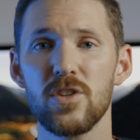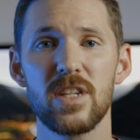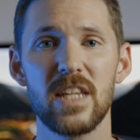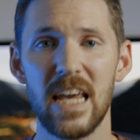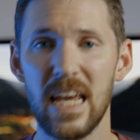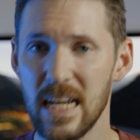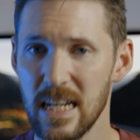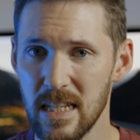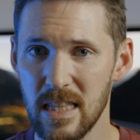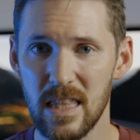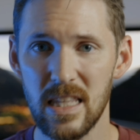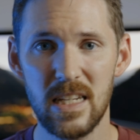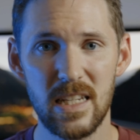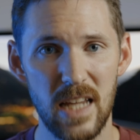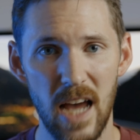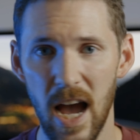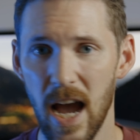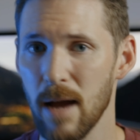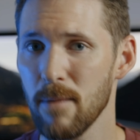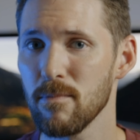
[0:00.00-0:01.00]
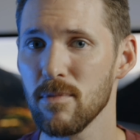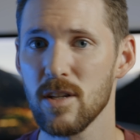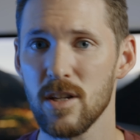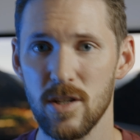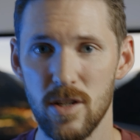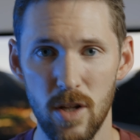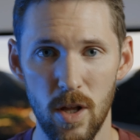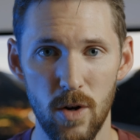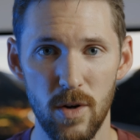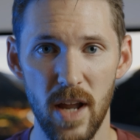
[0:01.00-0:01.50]
Take the time to
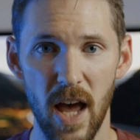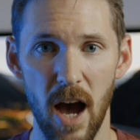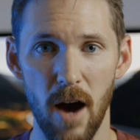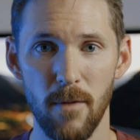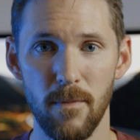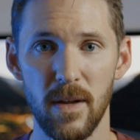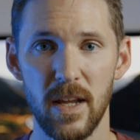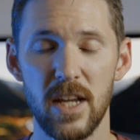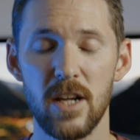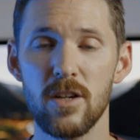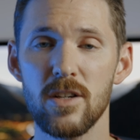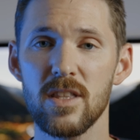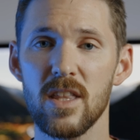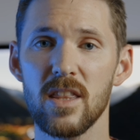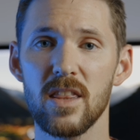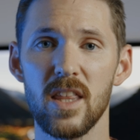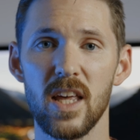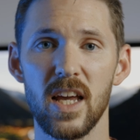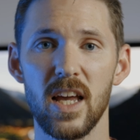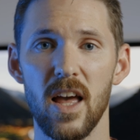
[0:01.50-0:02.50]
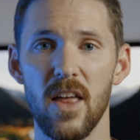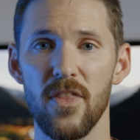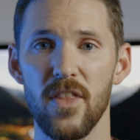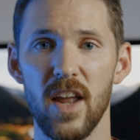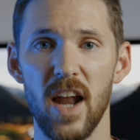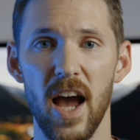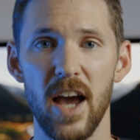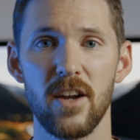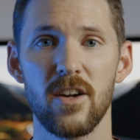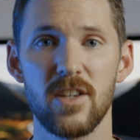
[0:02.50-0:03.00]
slow down. Here's the thing
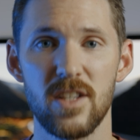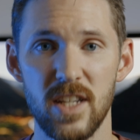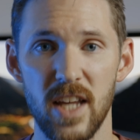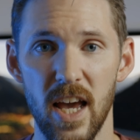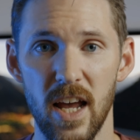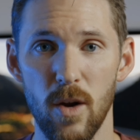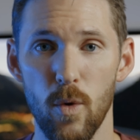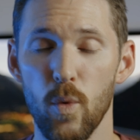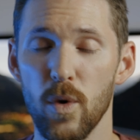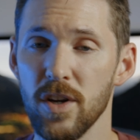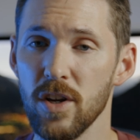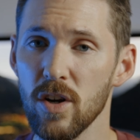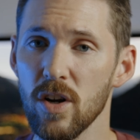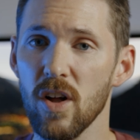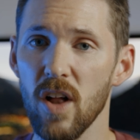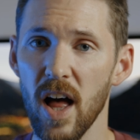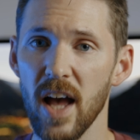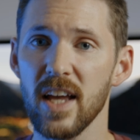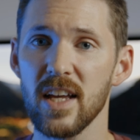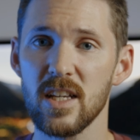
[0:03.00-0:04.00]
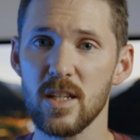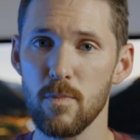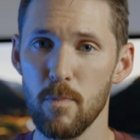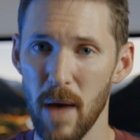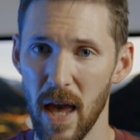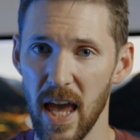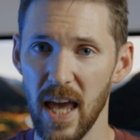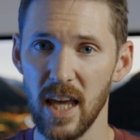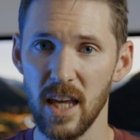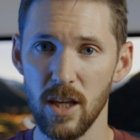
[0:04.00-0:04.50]
that I understand. When your client is
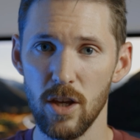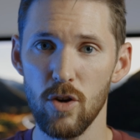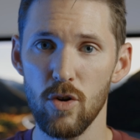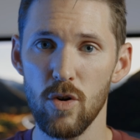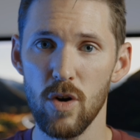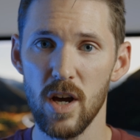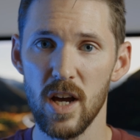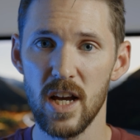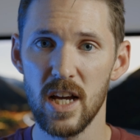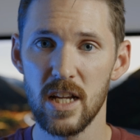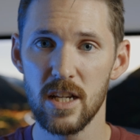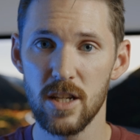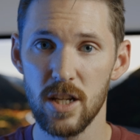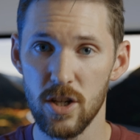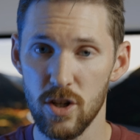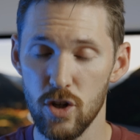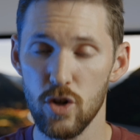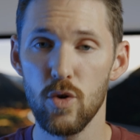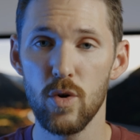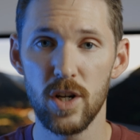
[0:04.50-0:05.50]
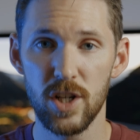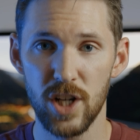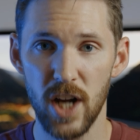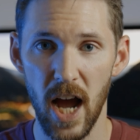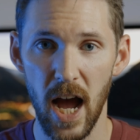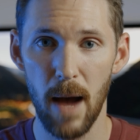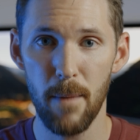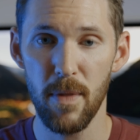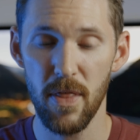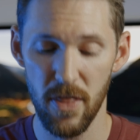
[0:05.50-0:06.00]
paying you to do a
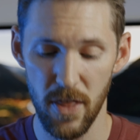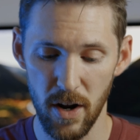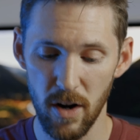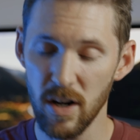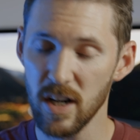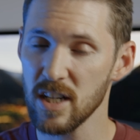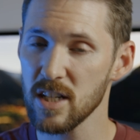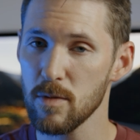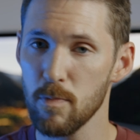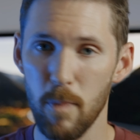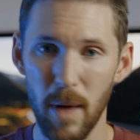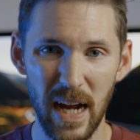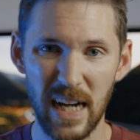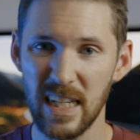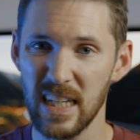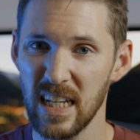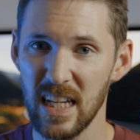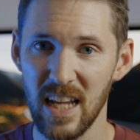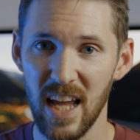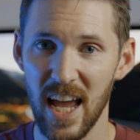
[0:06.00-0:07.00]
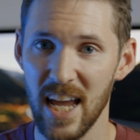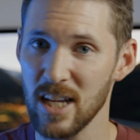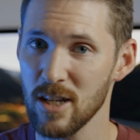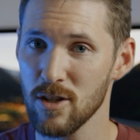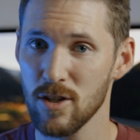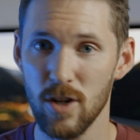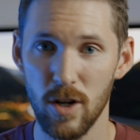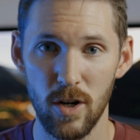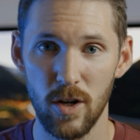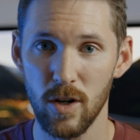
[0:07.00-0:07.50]
job, they're expecting a
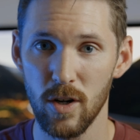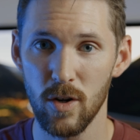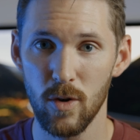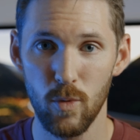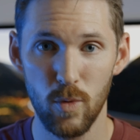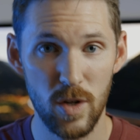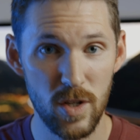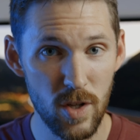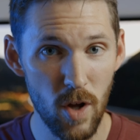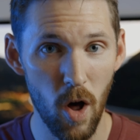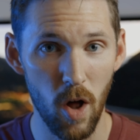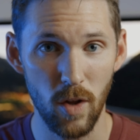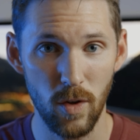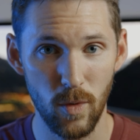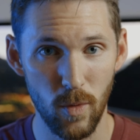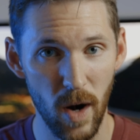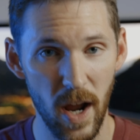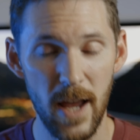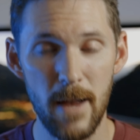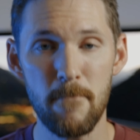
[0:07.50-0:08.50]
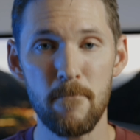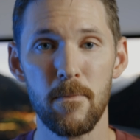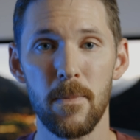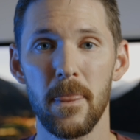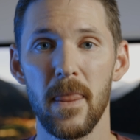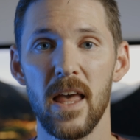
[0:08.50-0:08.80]
certain result, right?